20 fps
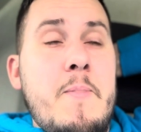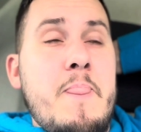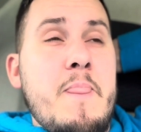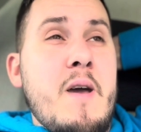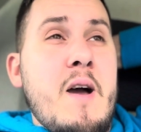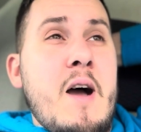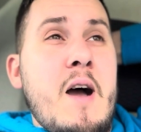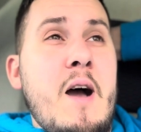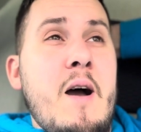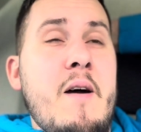
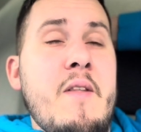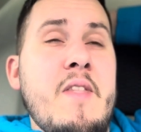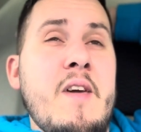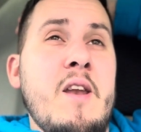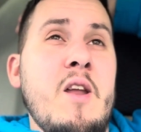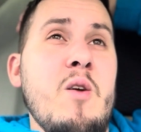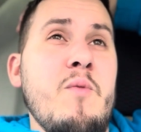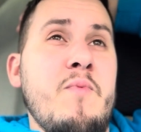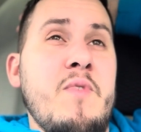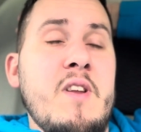And then
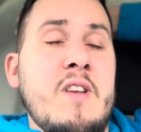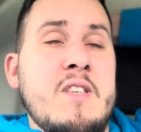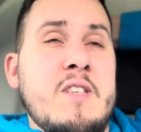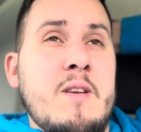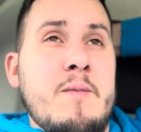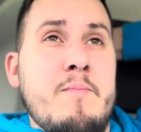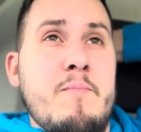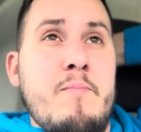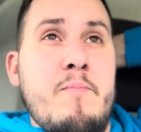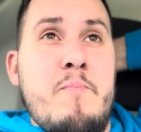hopefully
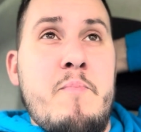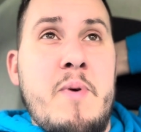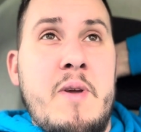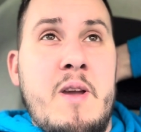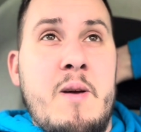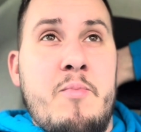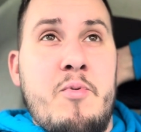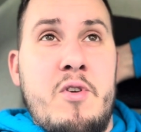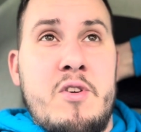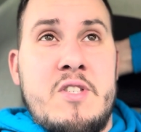some
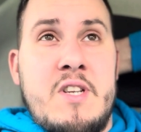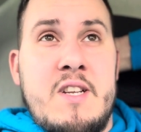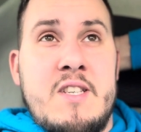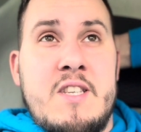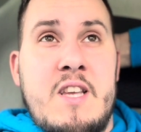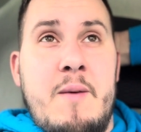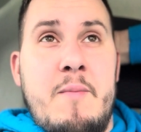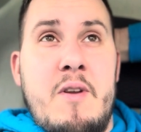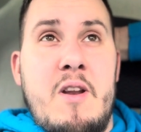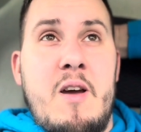bigger projects
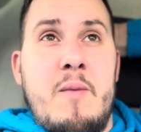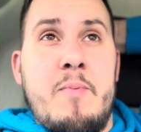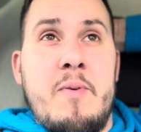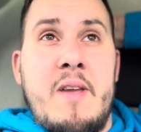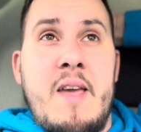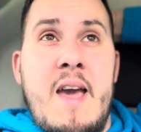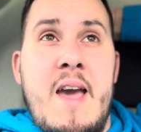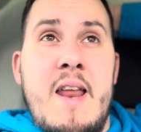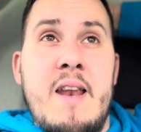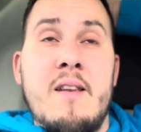coming up
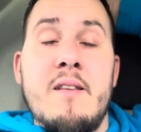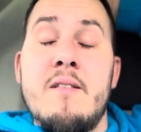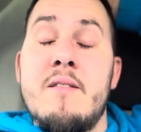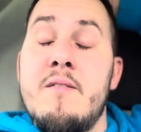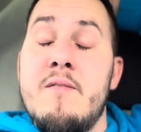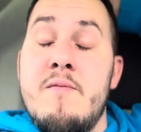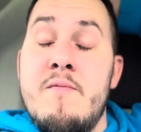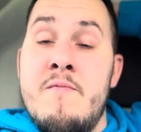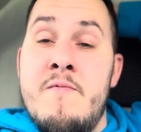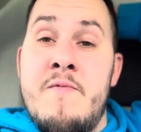again
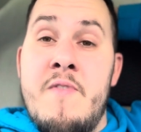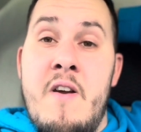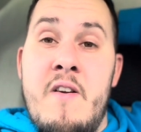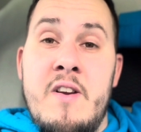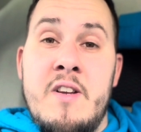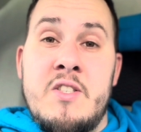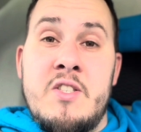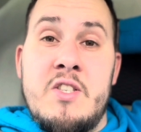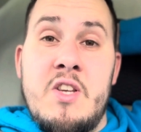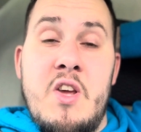
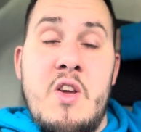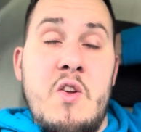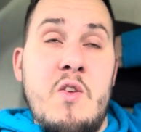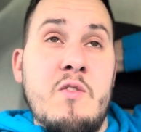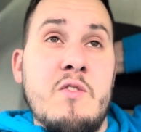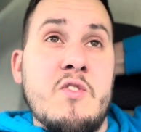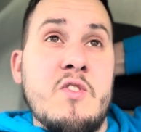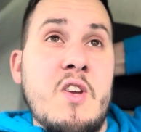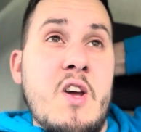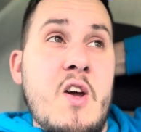very
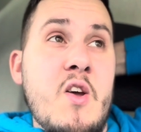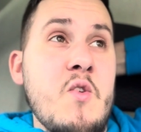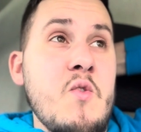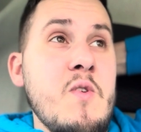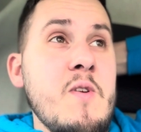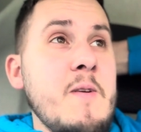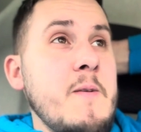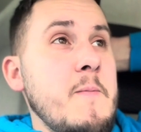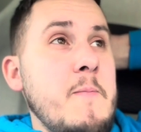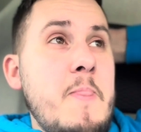soon. So
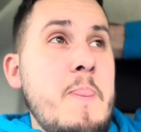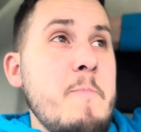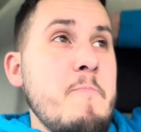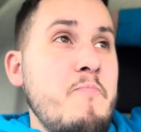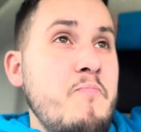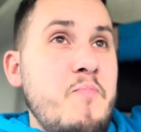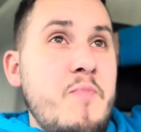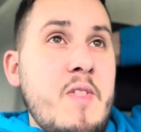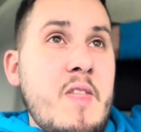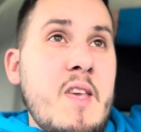
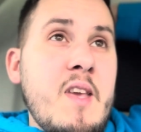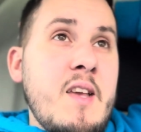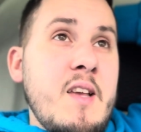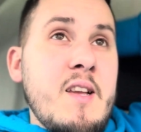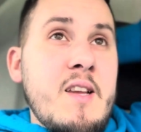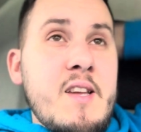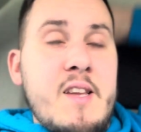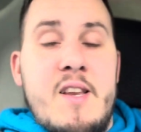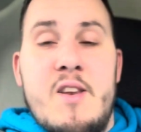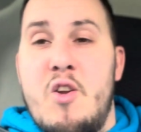
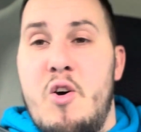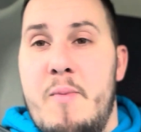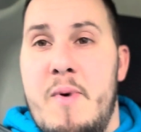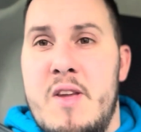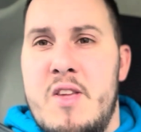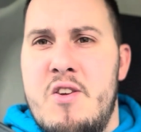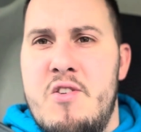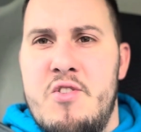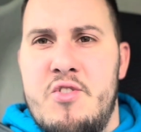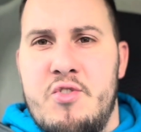not my
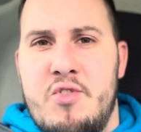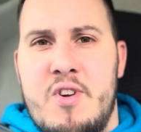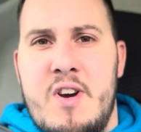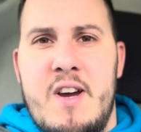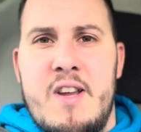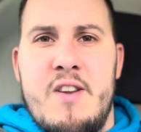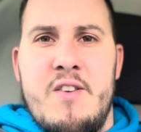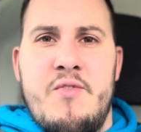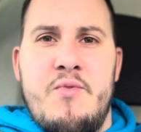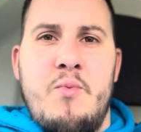usual
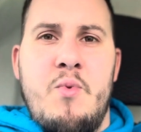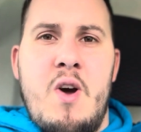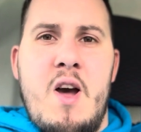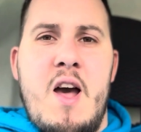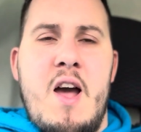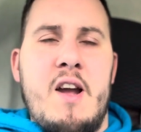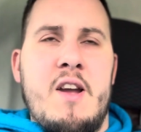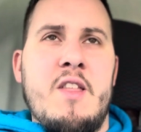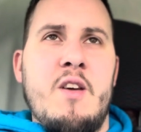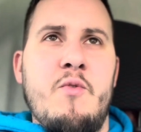kind of
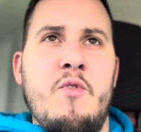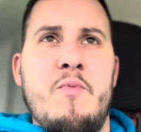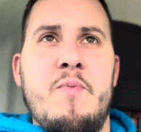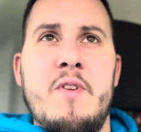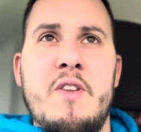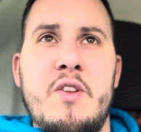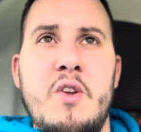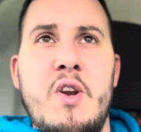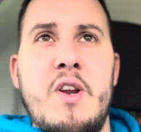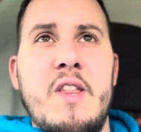work that we've
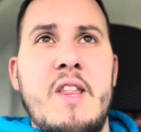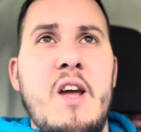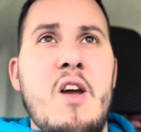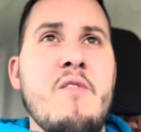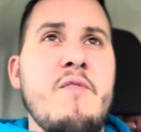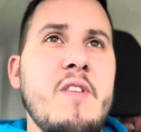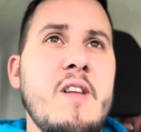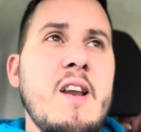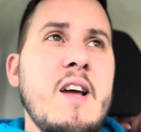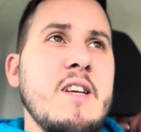been doing
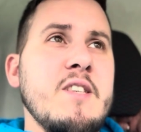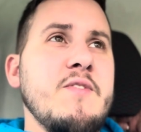over the last